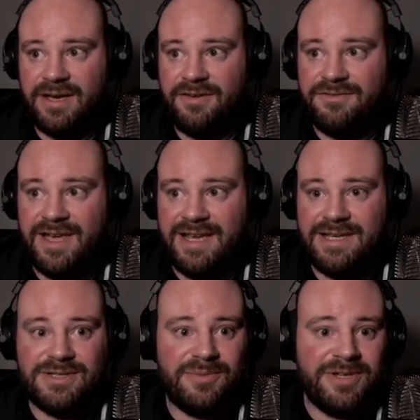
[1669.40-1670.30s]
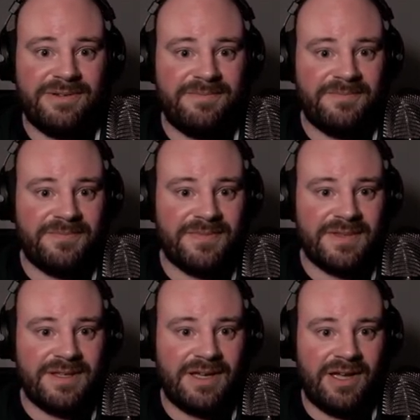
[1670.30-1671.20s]
fairly dominant?
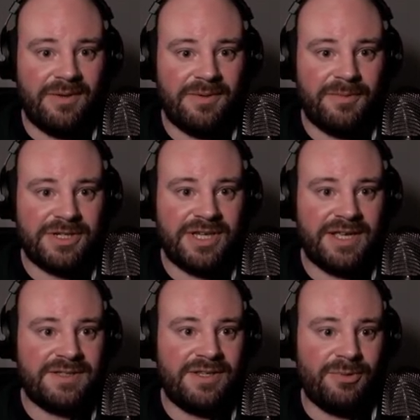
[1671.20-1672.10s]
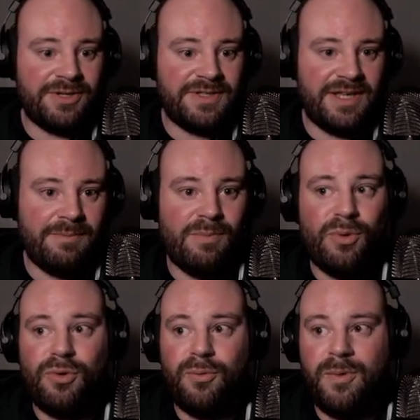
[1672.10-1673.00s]
In which case you want to see
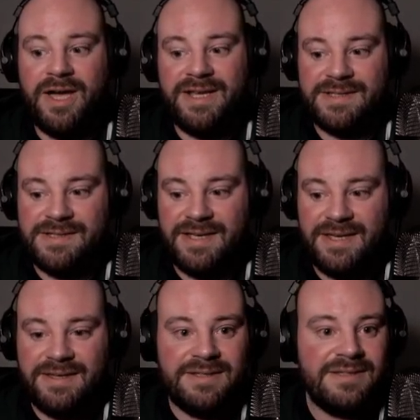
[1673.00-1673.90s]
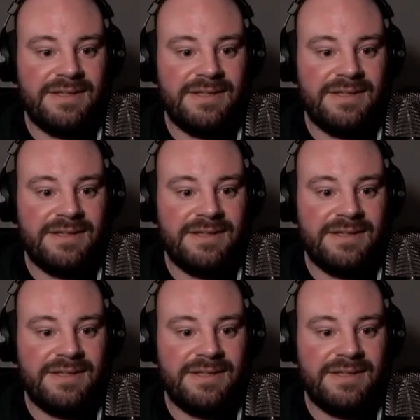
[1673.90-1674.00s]
more white here.